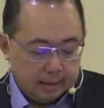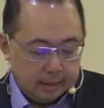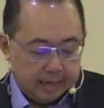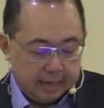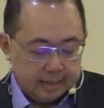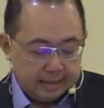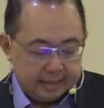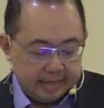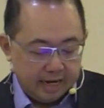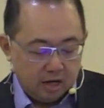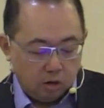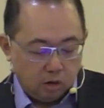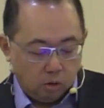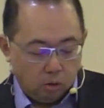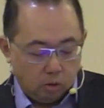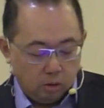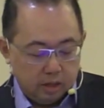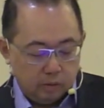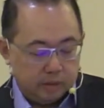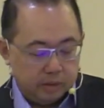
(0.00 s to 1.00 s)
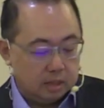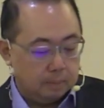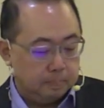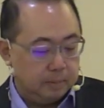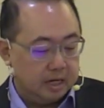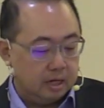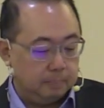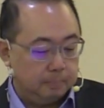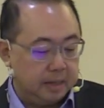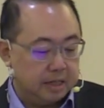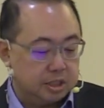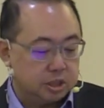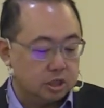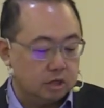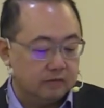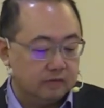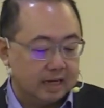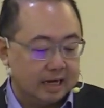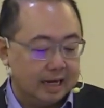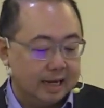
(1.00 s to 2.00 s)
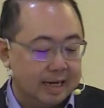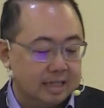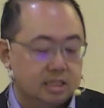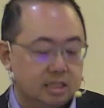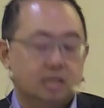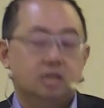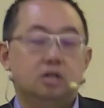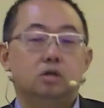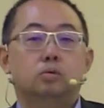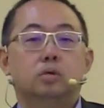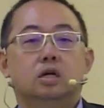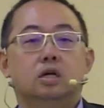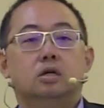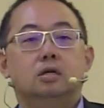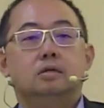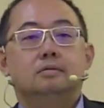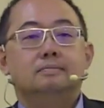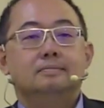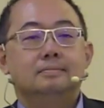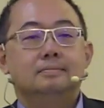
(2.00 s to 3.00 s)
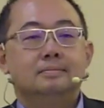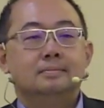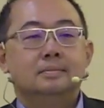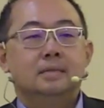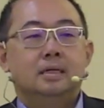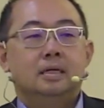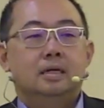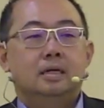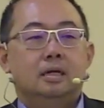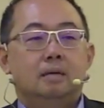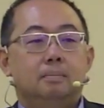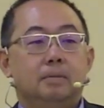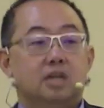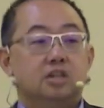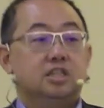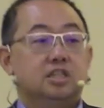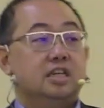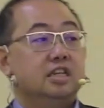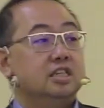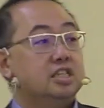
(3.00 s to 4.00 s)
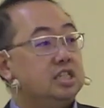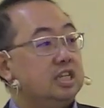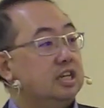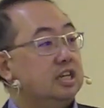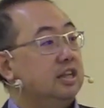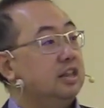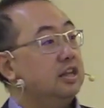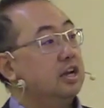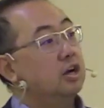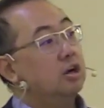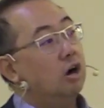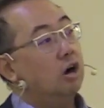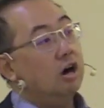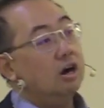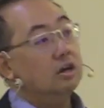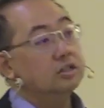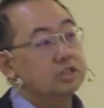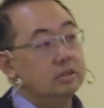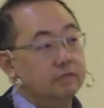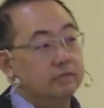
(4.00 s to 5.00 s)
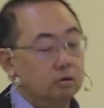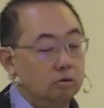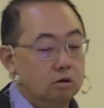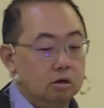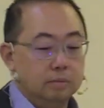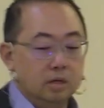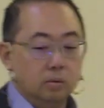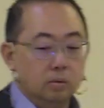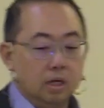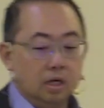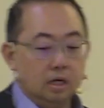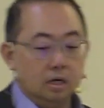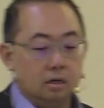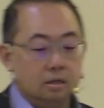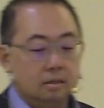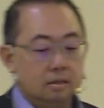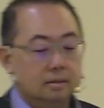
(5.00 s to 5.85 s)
And that accorded with the bigger picture of the classical world. Because consider the gods of the Roman world.